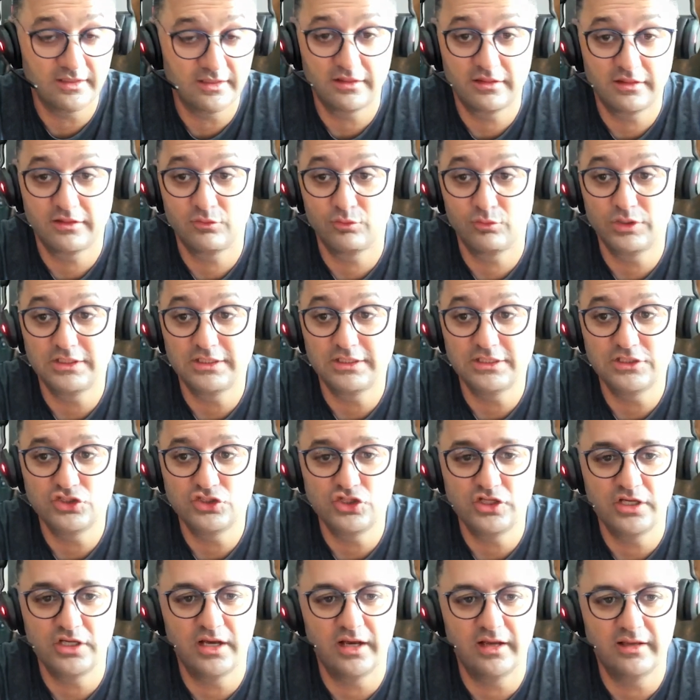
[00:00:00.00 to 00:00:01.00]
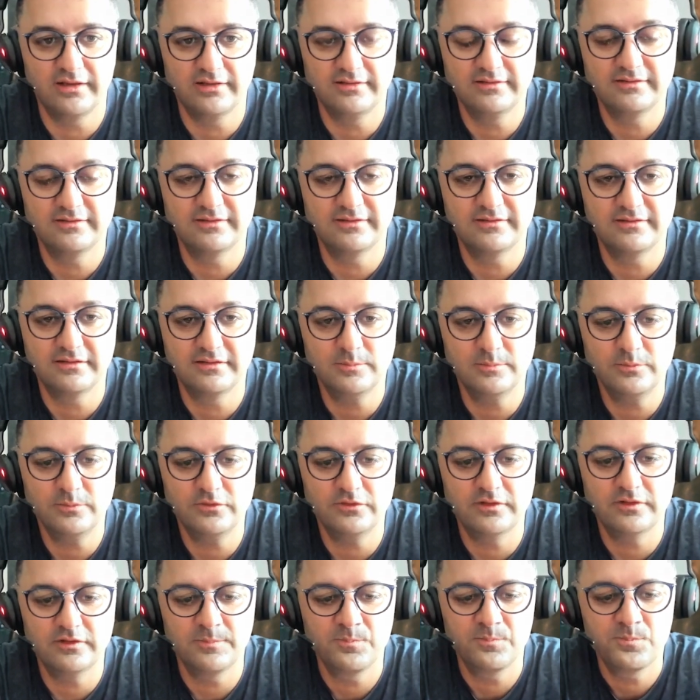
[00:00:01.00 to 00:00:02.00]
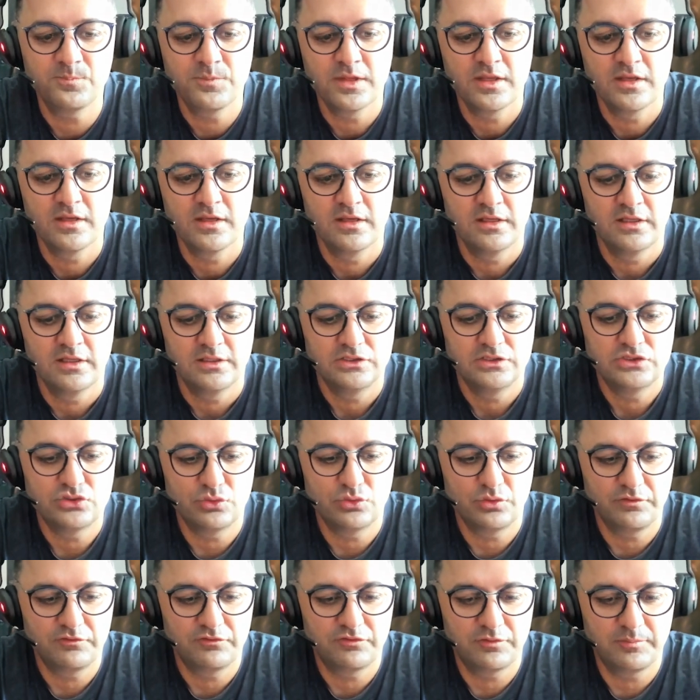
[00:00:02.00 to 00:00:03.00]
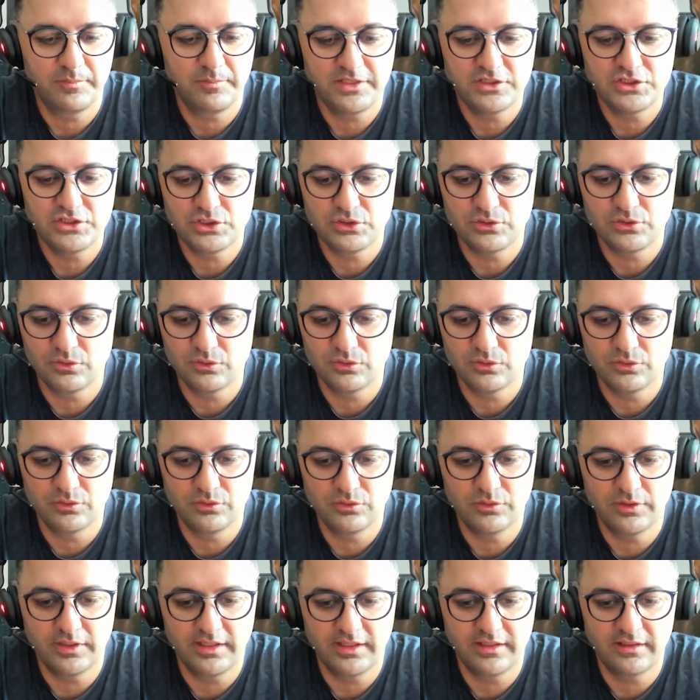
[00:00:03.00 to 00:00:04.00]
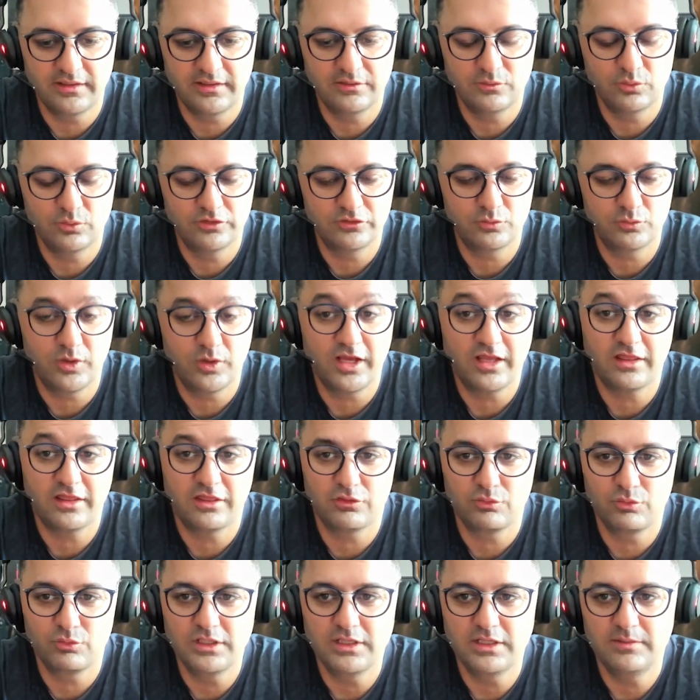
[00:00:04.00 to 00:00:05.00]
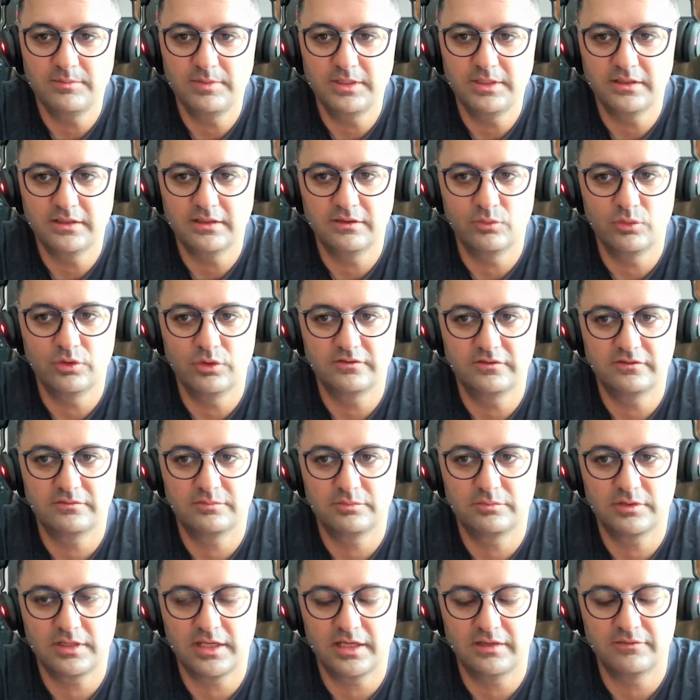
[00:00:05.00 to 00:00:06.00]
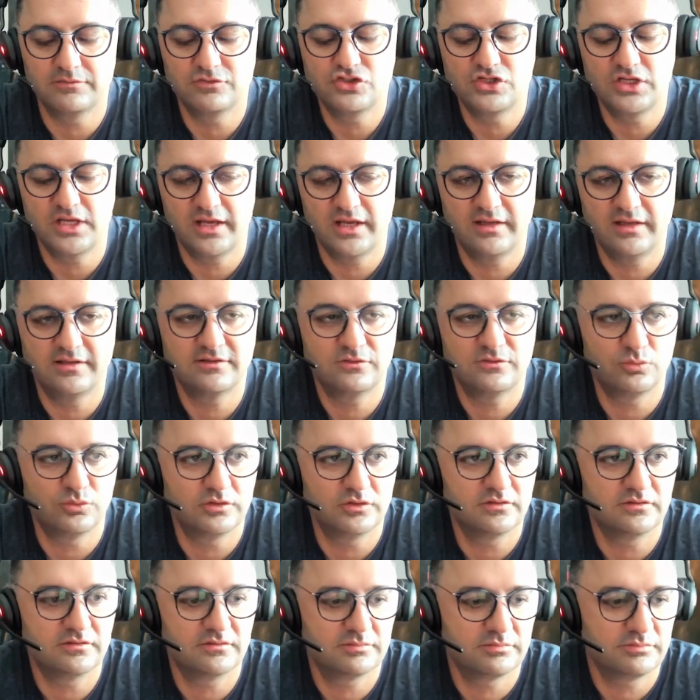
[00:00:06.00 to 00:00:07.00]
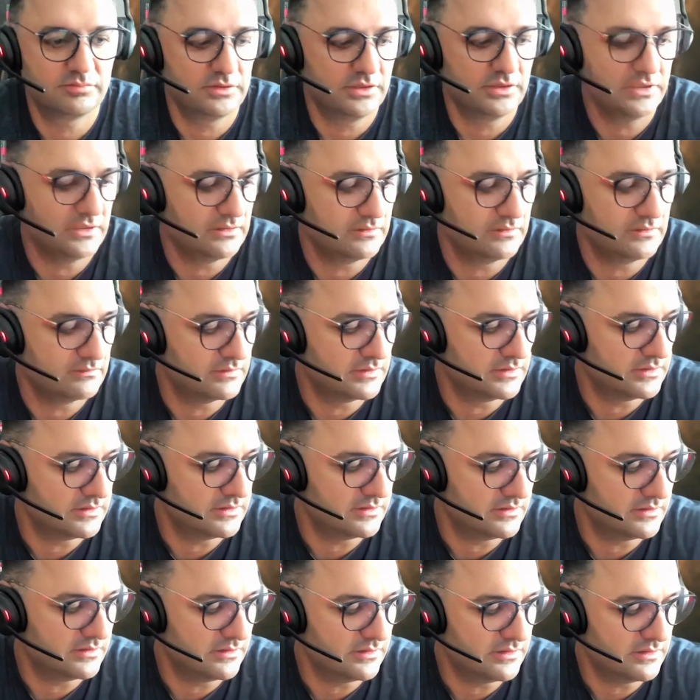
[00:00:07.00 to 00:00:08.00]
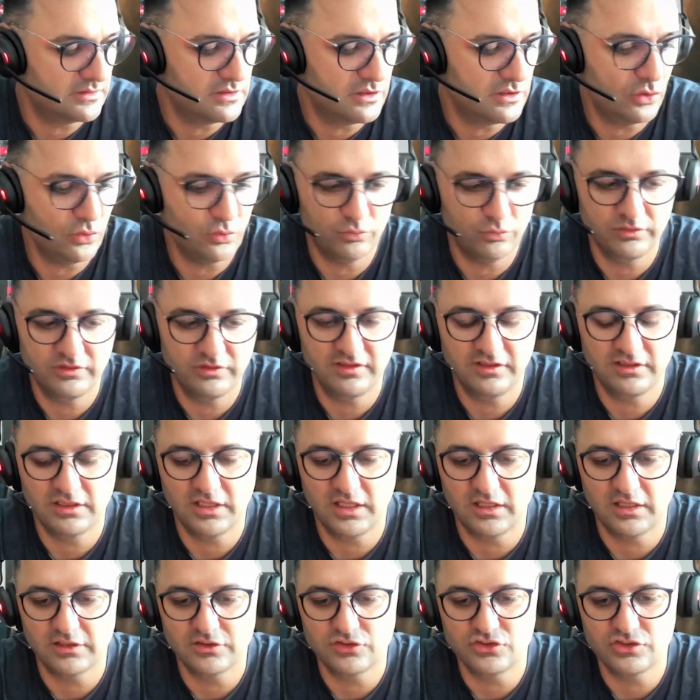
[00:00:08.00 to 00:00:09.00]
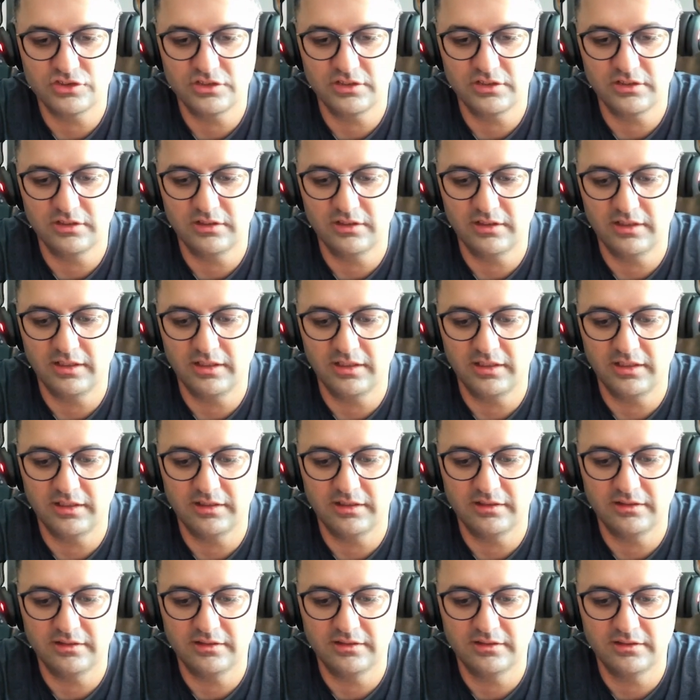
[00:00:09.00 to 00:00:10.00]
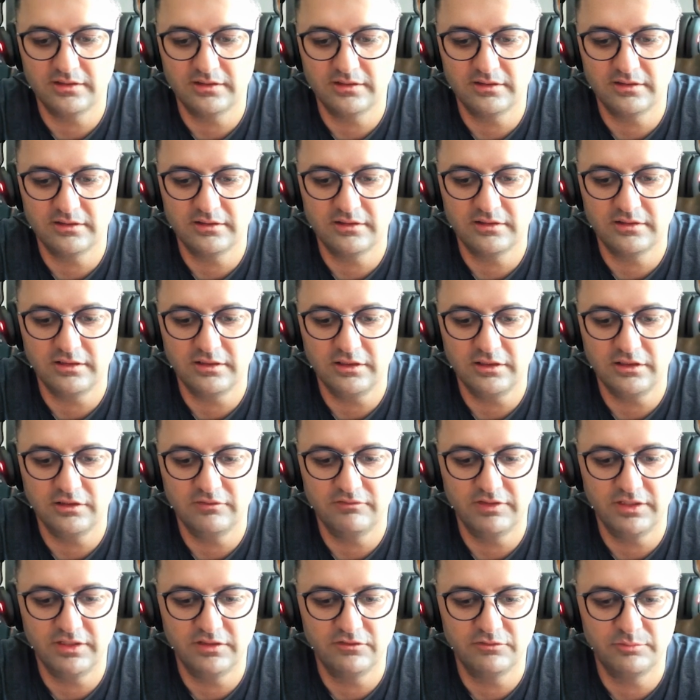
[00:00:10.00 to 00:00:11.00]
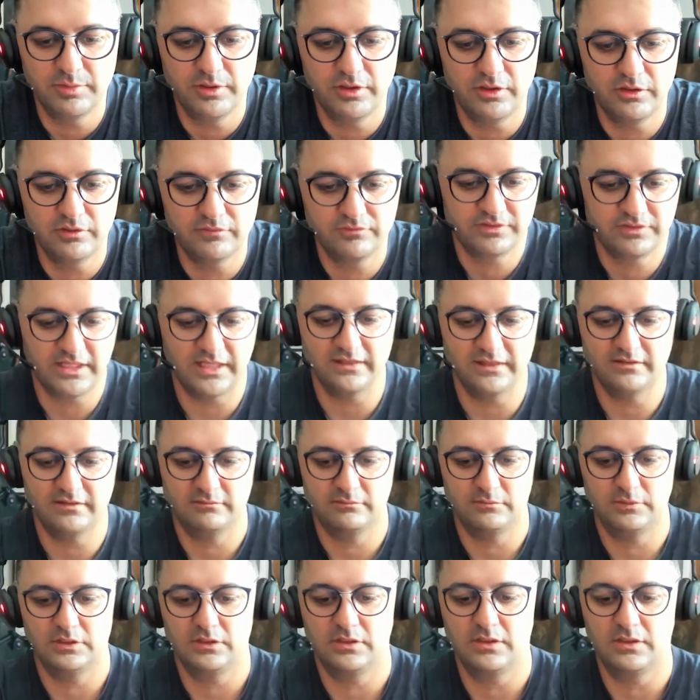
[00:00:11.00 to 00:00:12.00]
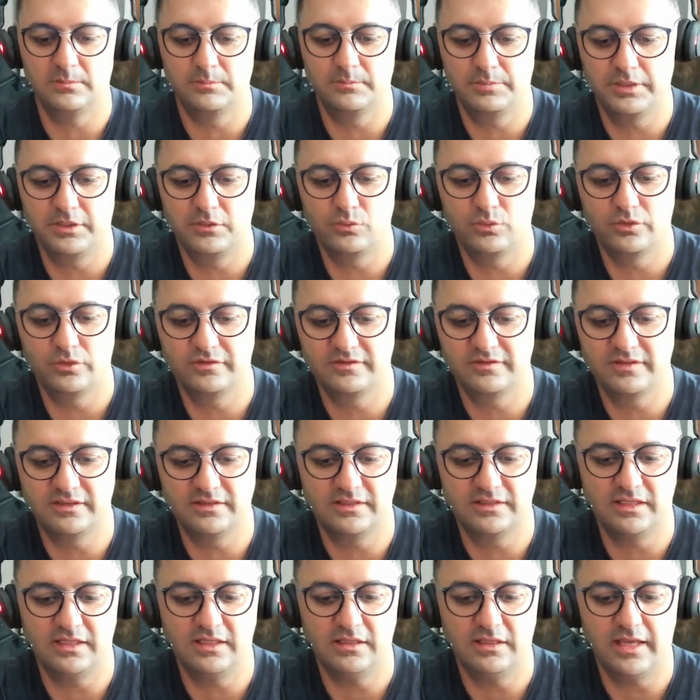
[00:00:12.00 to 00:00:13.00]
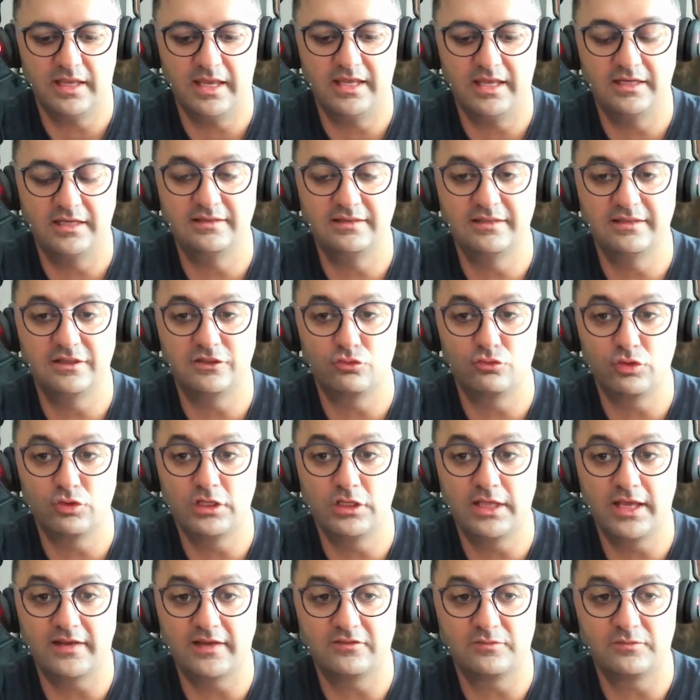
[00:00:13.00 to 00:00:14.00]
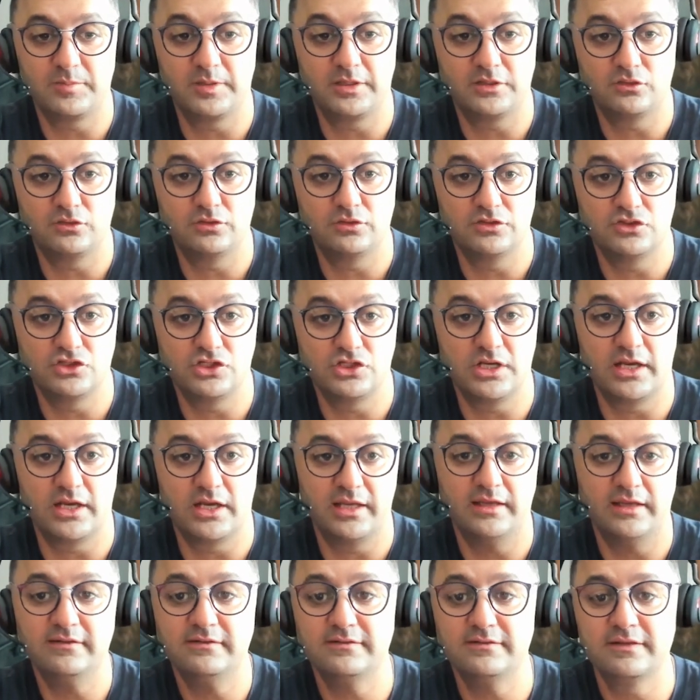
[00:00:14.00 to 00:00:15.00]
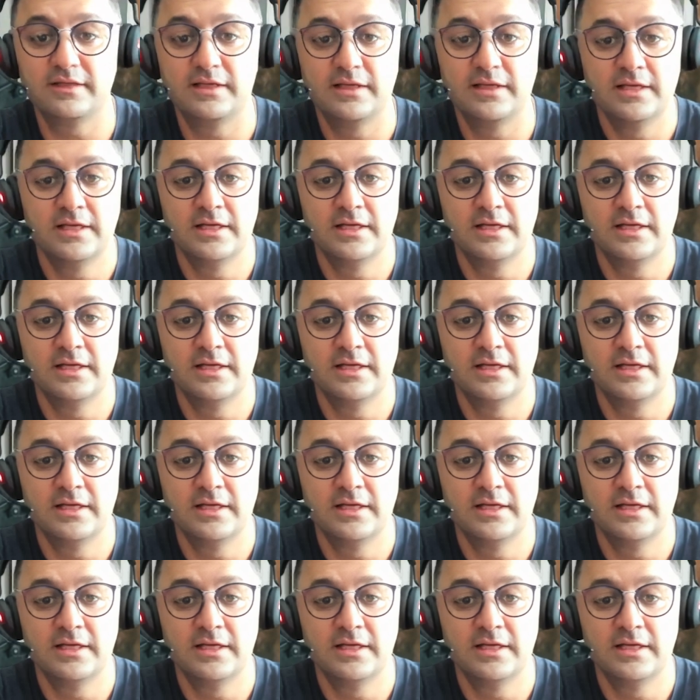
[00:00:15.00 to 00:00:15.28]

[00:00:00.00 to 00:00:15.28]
a 3D GIS systems, geoinformational, and it was why 3D. It was kind of GIS was pretty known technology, and the innovative part of that company was that they added the 3D aspect to the GIS.